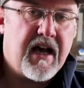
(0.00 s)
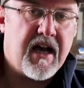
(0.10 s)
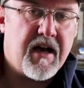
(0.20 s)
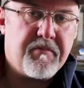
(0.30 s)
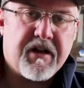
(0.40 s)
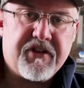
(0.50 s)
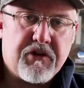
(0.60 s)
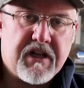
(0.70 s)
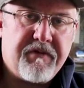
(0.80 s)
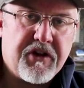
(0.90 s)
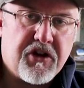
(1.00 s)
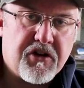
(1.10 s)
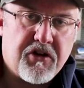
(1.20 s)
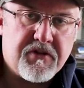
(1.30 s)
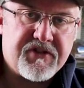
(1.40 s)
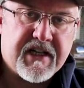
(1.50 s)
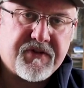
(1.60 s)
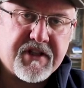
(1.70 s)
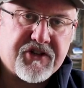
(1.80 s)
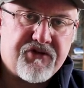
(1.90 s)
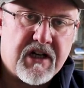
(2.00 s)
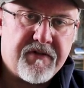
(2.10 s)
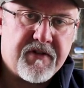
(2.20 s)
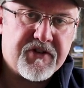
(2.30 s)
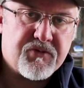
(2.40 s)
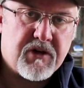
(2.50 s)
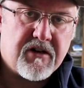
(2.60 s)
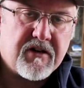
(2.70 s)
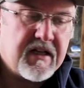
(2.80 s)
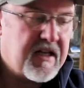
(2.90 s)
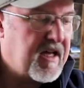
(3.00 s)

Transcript: um, because it will give you good context for this rifle as well.